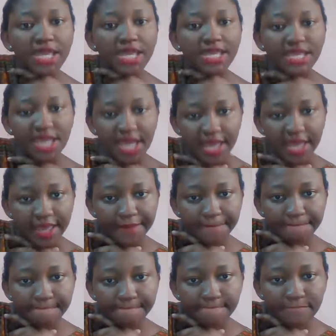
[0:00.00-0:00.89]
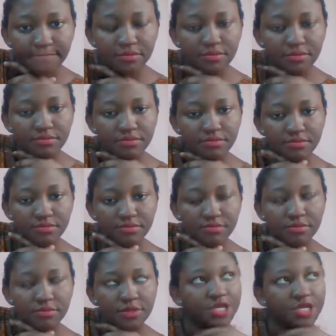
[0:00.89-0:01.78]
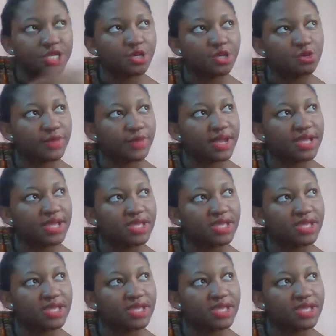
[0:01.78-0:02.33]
Yeah. Okay, Yoruba,